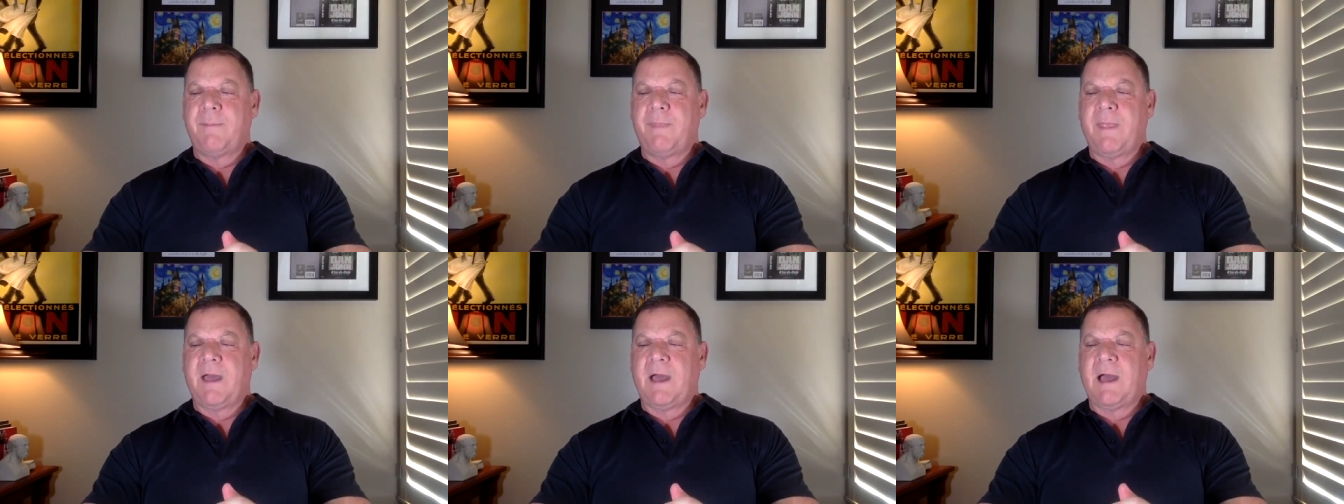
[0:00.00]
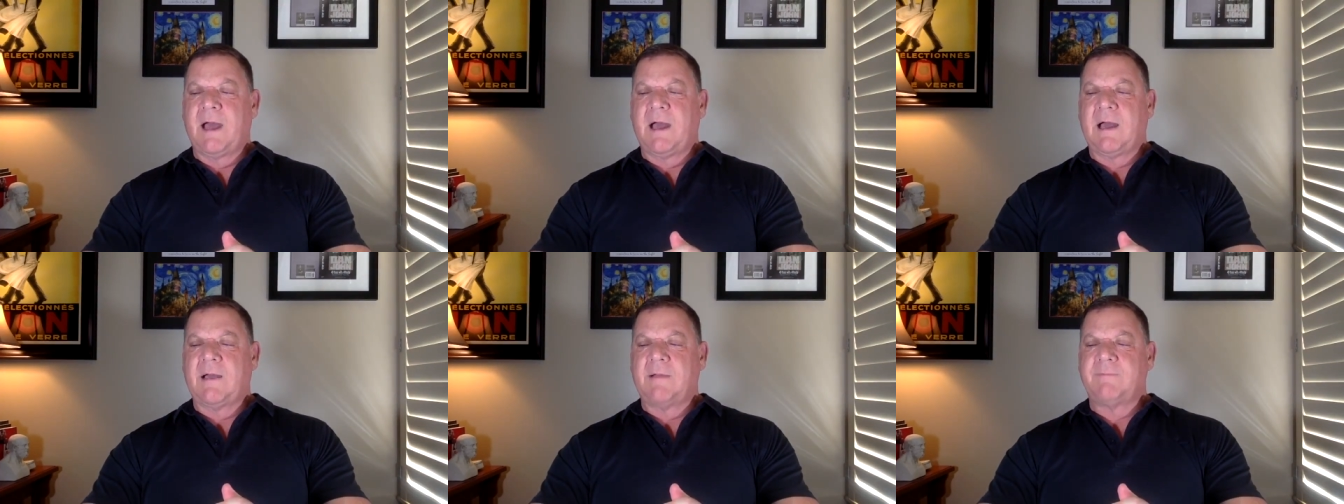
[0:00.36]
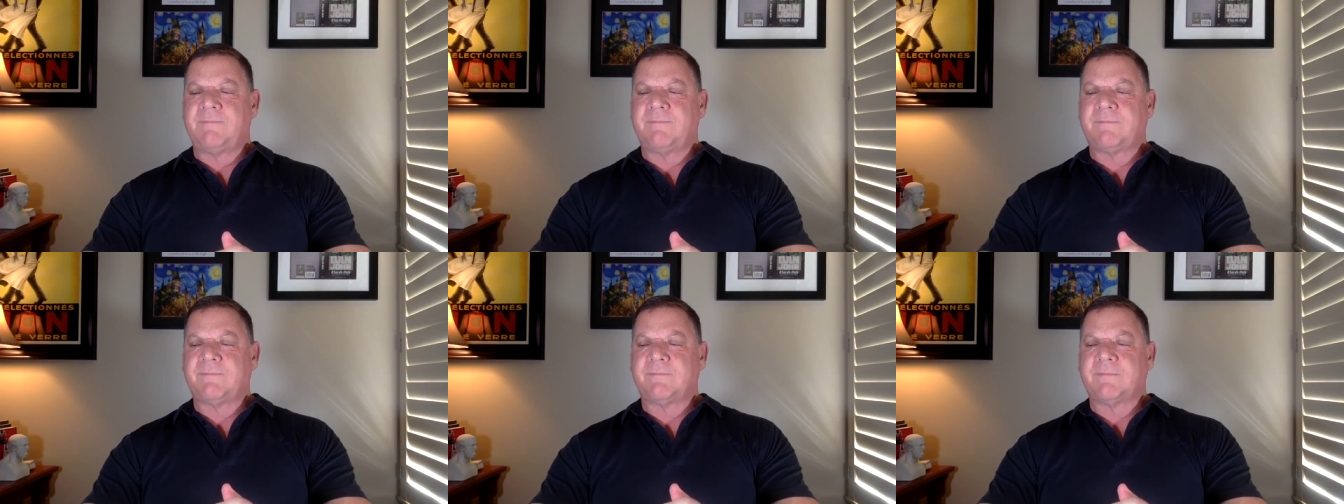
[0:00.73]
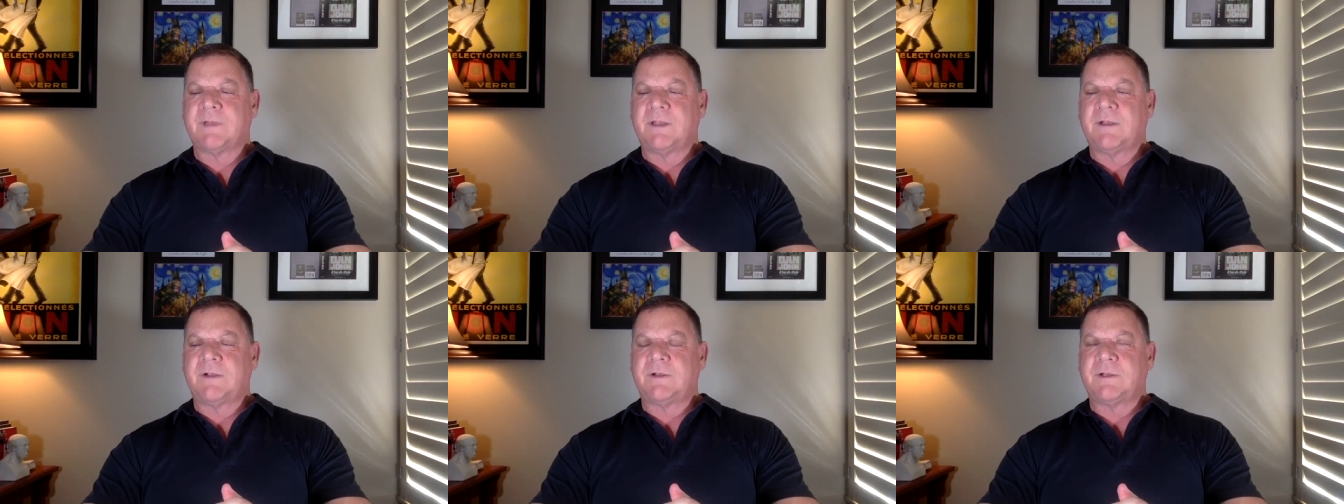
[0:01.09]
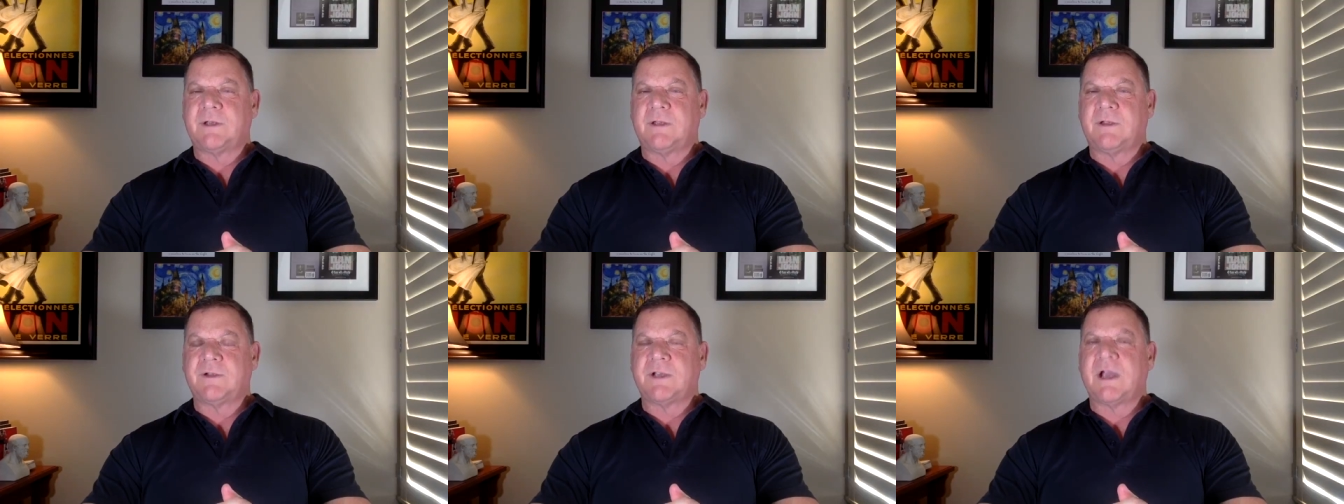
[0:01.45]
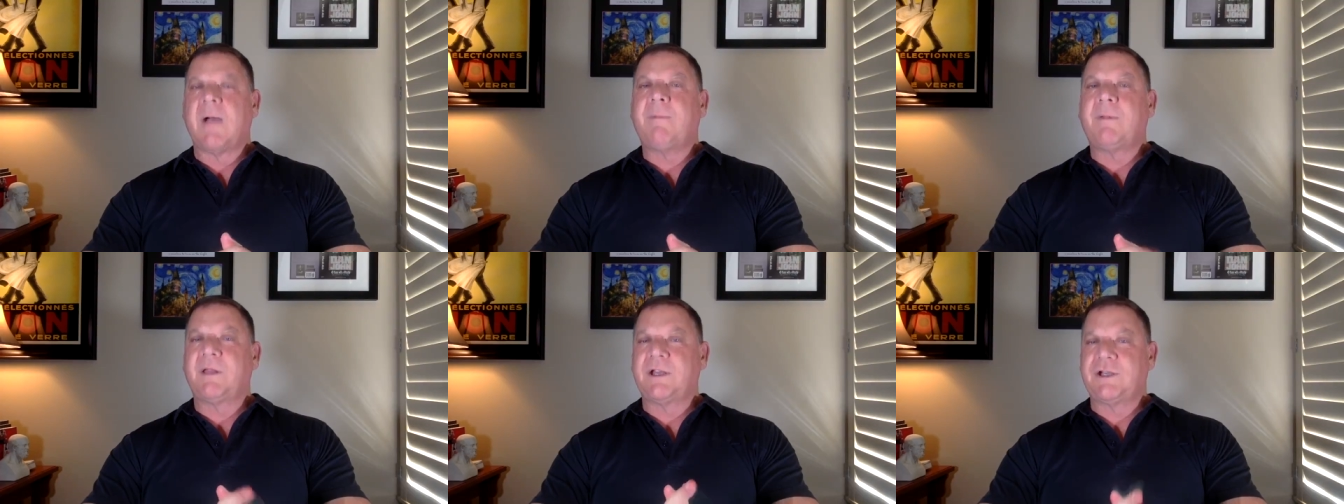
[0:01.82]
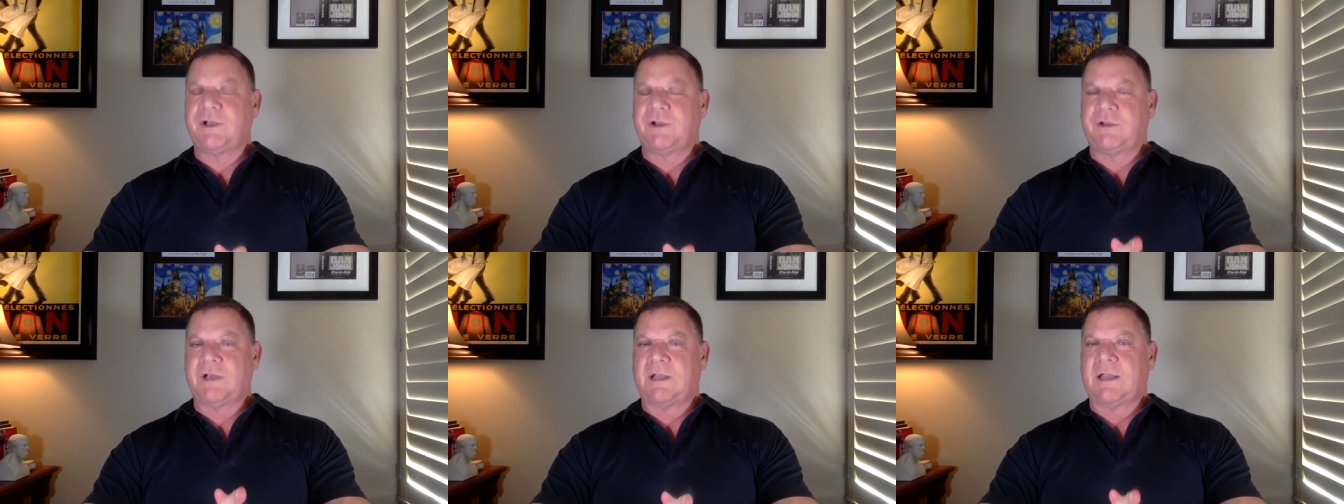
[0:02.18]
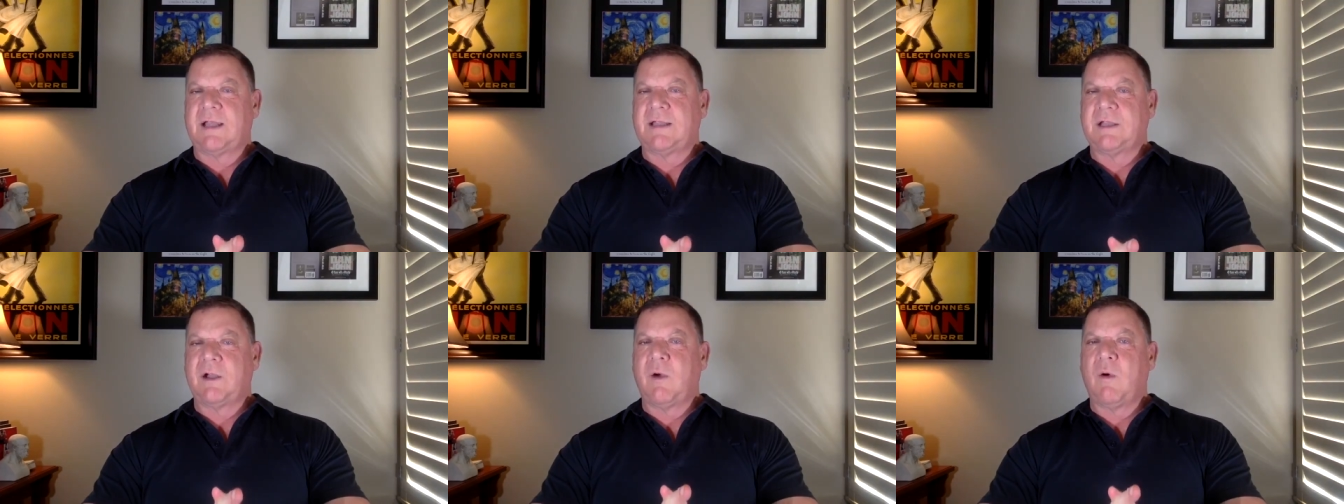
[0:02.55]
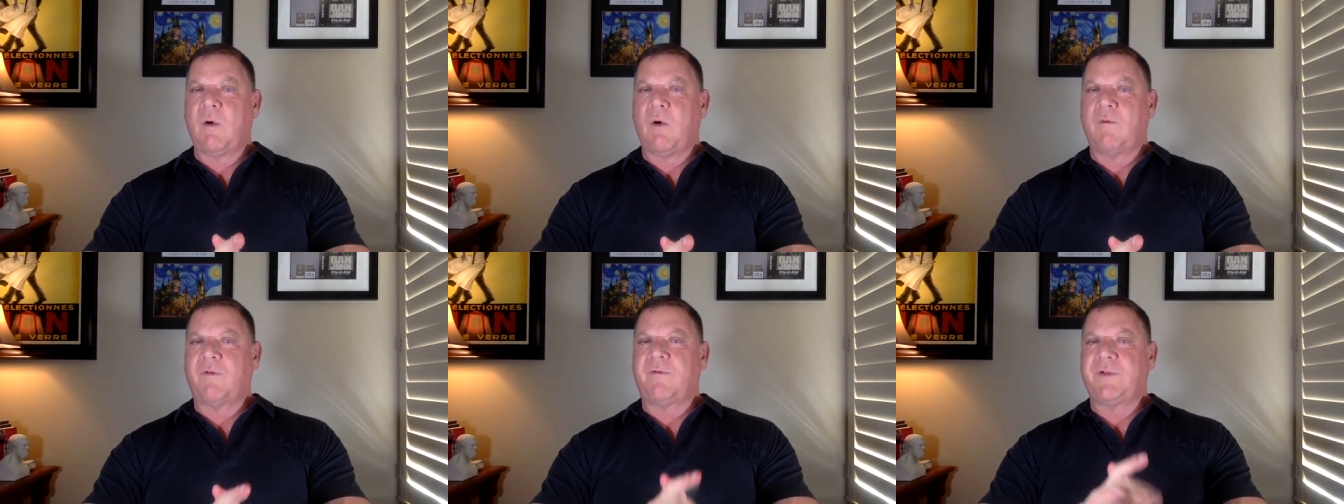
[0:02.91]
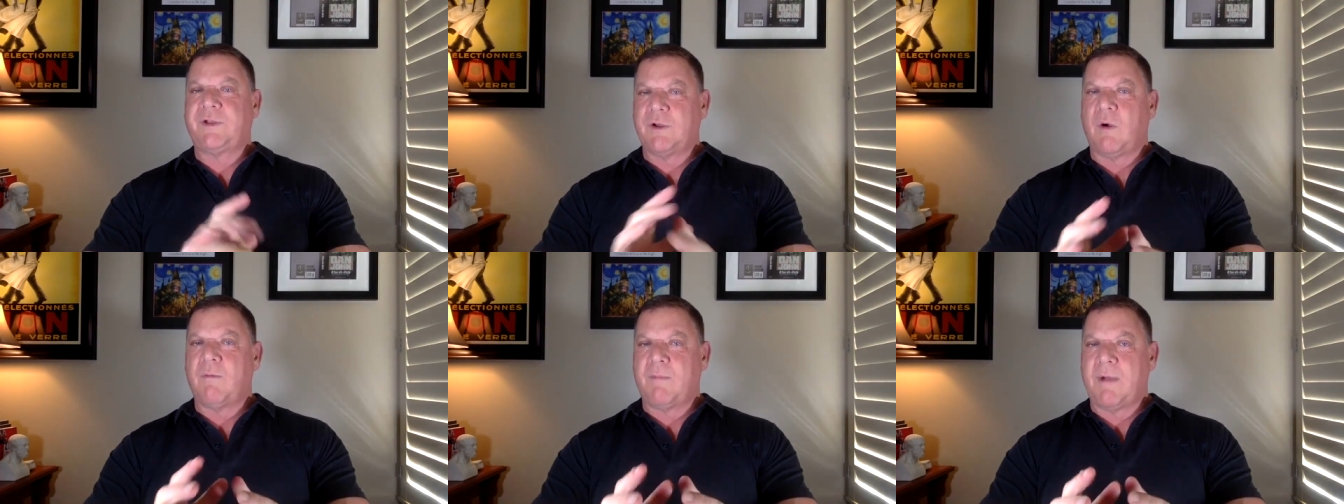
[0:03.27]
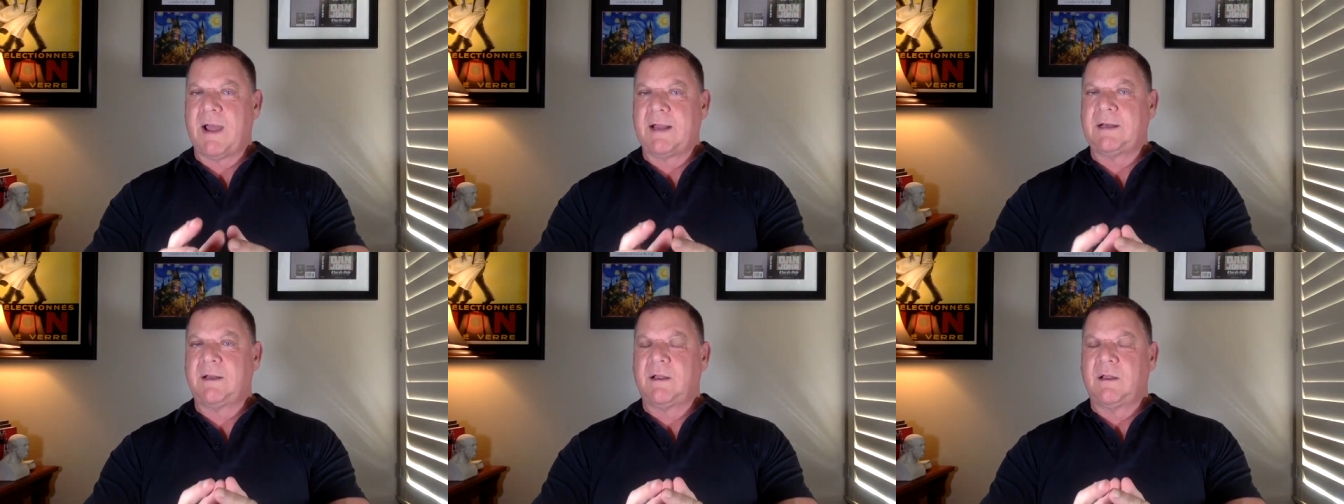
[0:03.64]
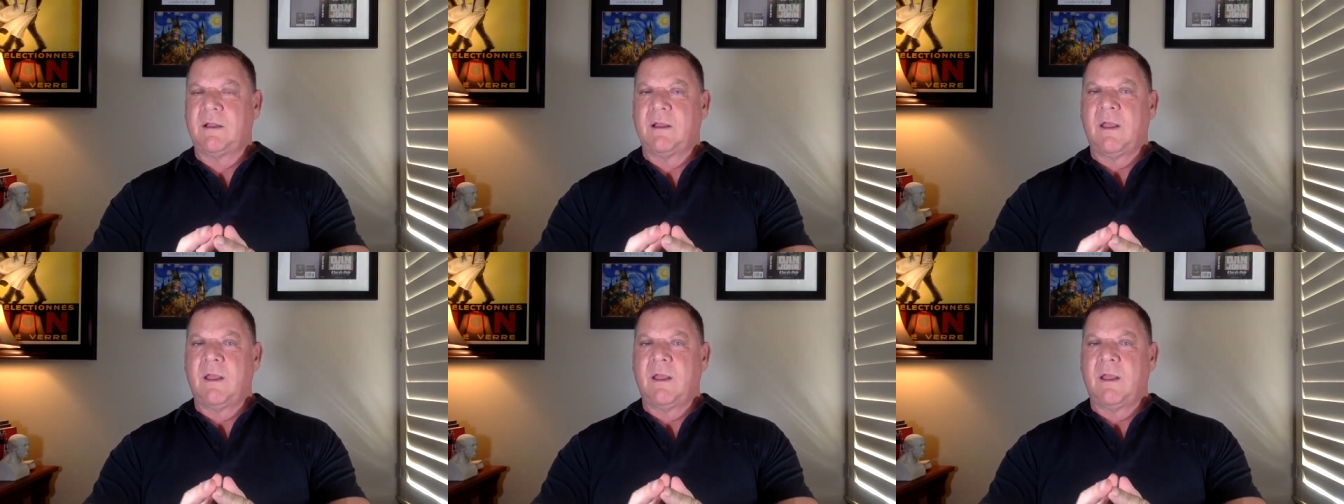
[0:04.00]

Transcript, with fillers: Uh, there's there's a couple issues I'd like to go over if you don't mind.